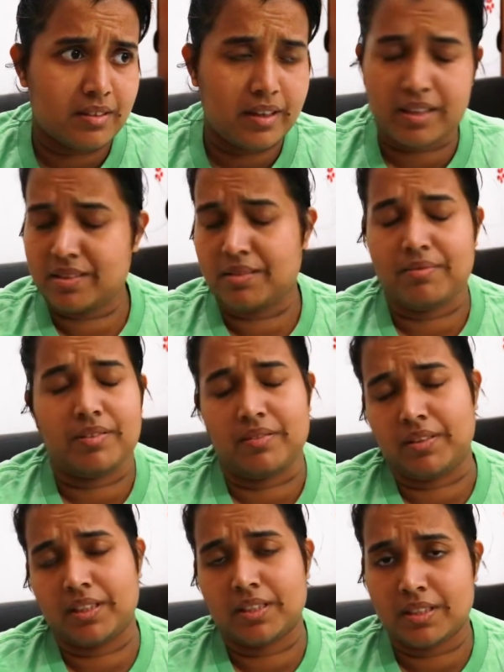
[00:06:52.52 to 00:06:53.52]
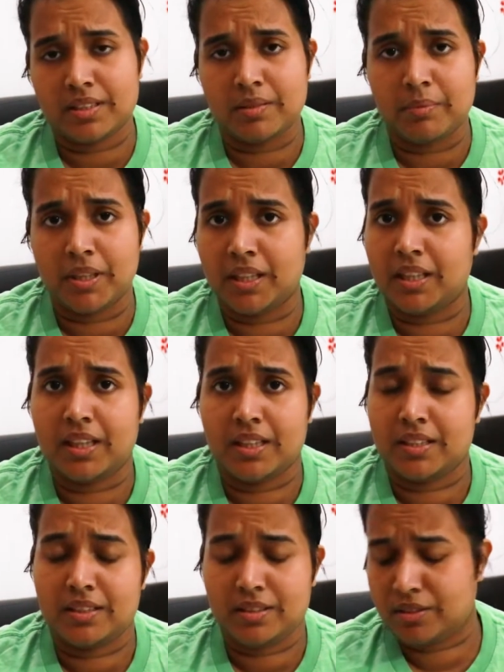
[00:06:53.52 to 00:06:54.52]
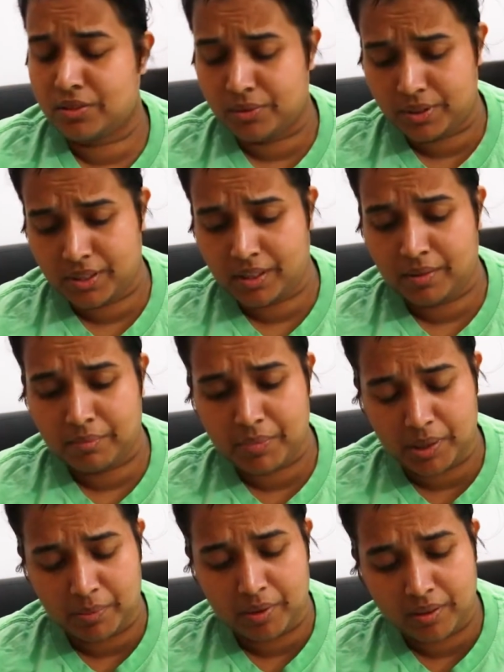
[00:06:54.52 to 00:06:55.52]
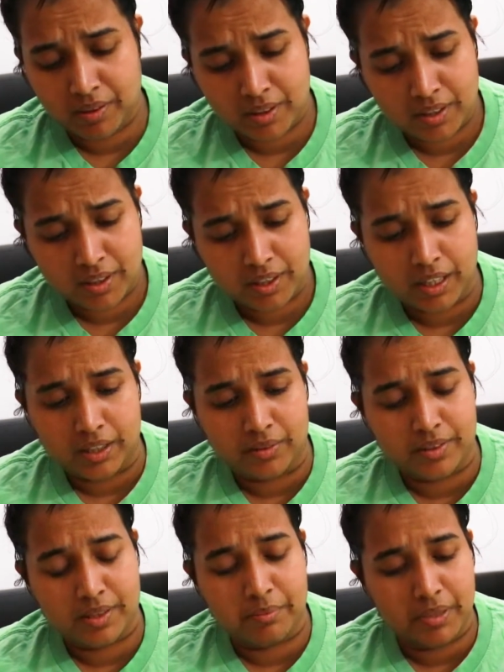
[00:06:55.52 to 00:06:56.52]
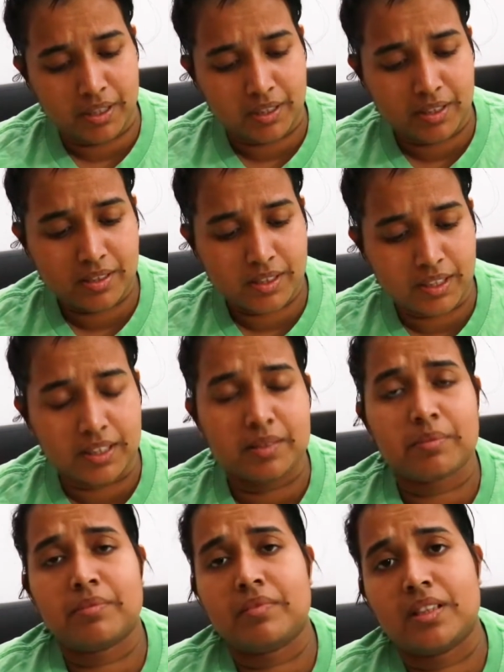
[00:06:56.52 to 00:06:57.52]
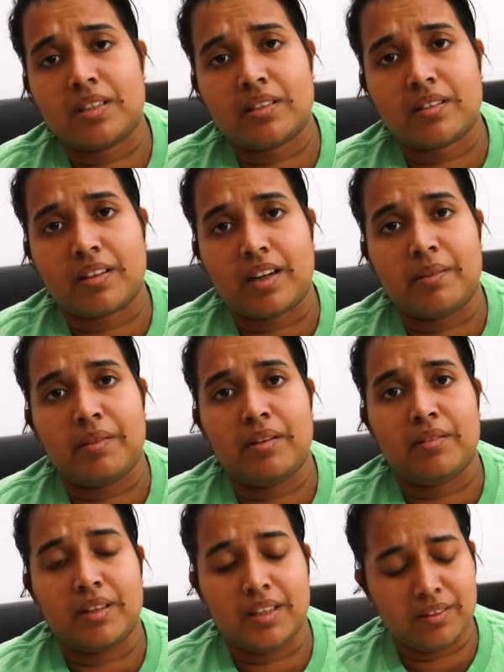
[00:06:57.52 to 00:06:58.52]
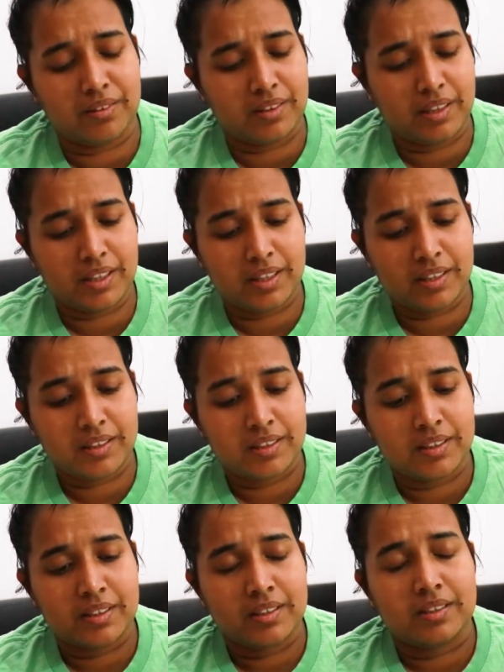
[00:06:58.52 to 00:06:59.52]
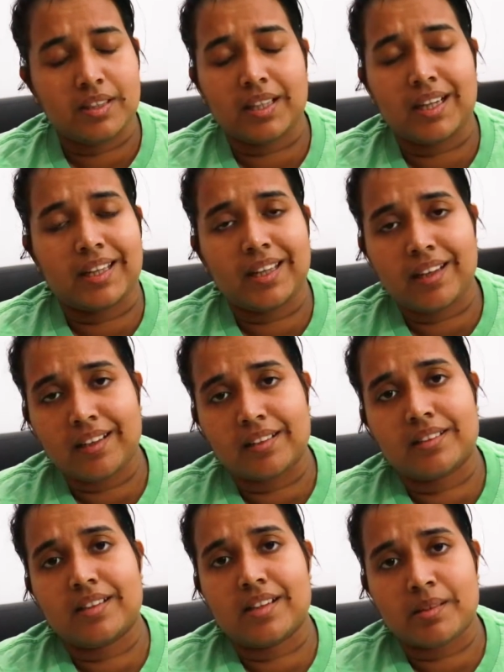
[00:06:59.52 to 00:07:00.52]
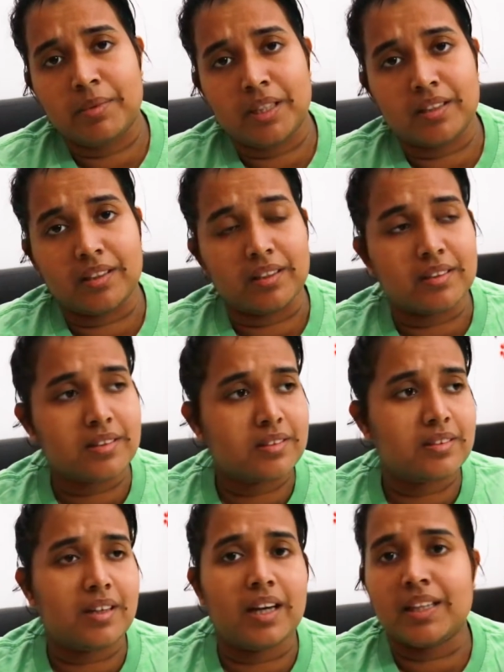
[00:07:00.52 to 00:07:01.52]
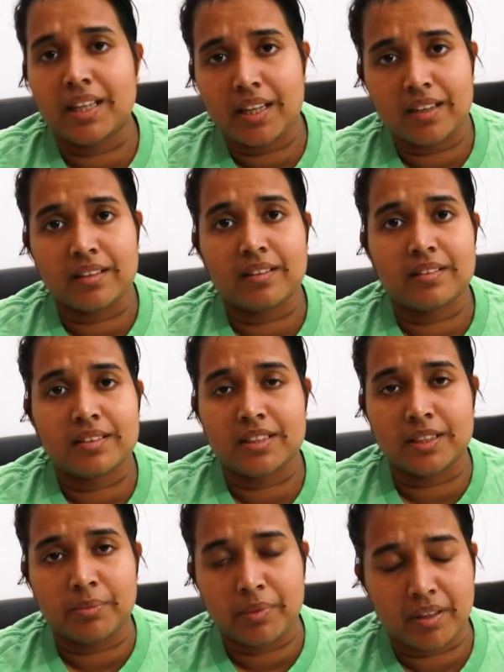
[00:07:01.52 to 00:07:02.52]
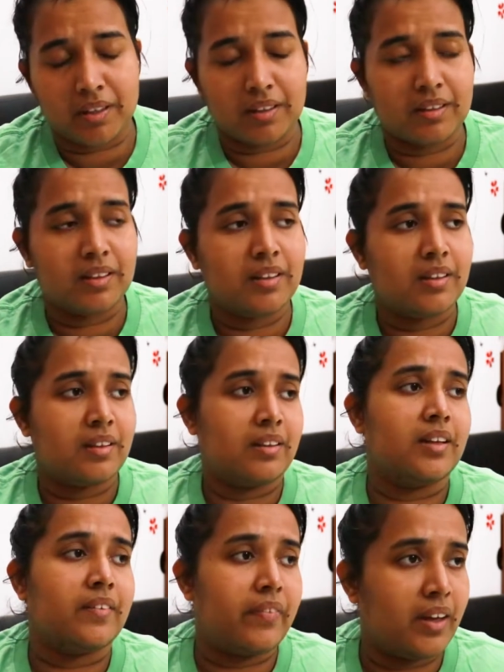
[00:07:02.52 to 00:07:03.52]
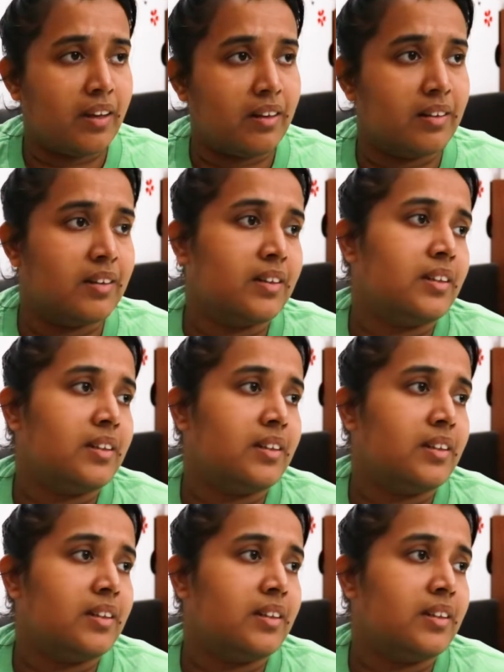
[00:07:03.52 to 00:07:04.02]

except for the fact that she's complaining and she's just noticing people and noticing buildings and describing what they look like. Like, I get it. It's a building. I get it. She's pretty. They're thin.